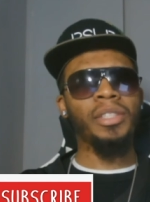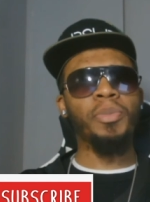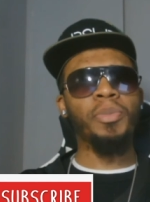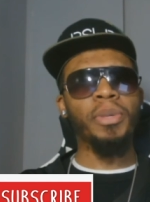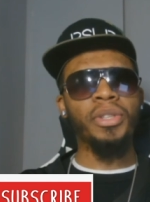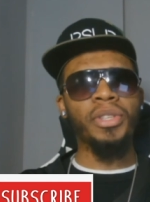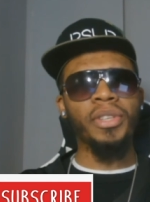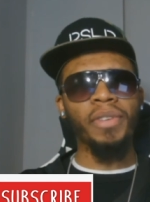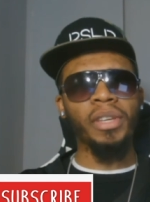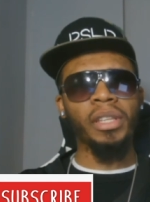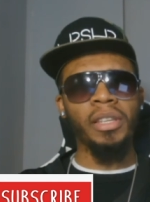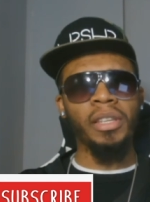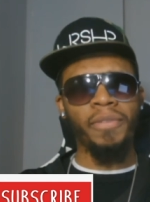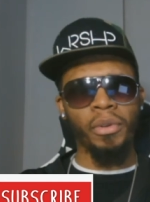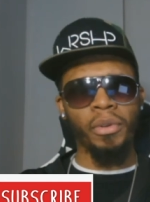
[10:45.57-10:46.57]

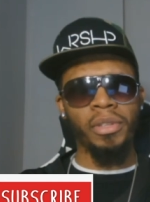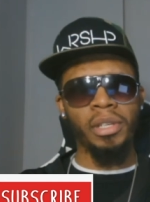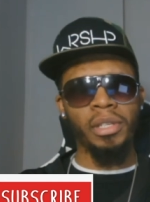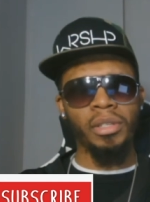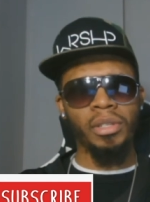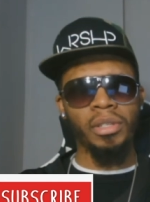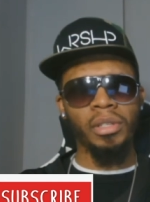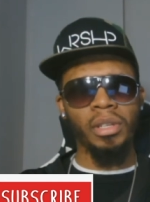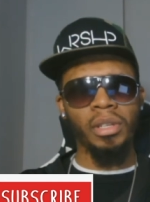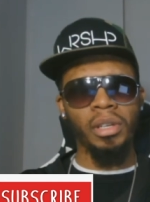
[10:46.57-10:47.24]
specifically for this.